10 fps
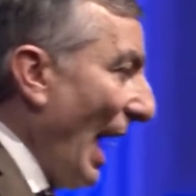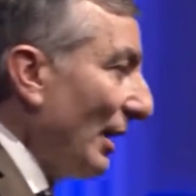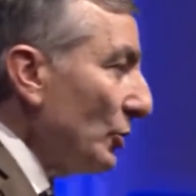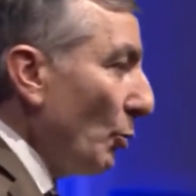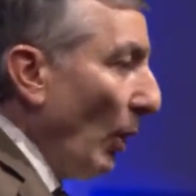
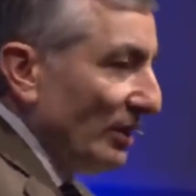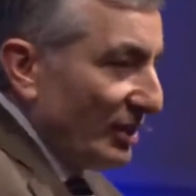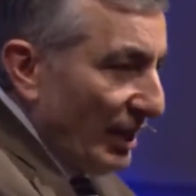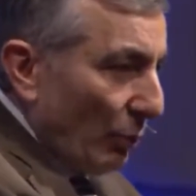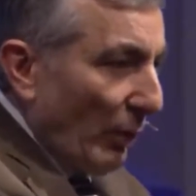How does one
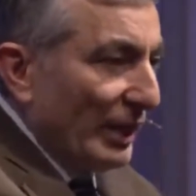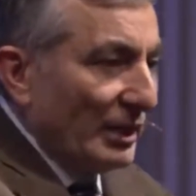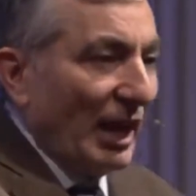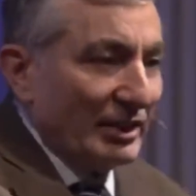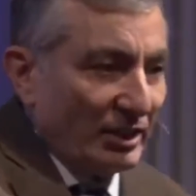cell
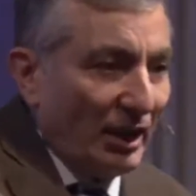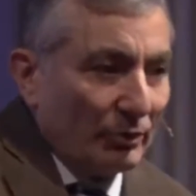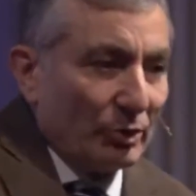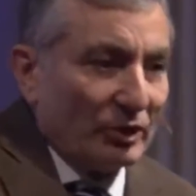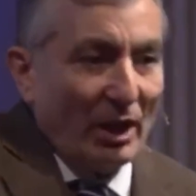recognize
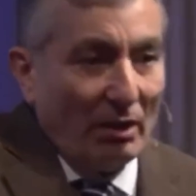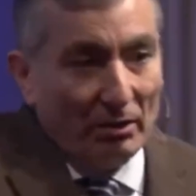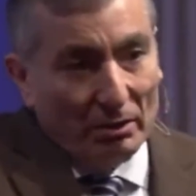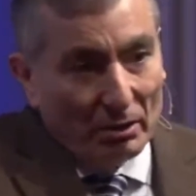another cell?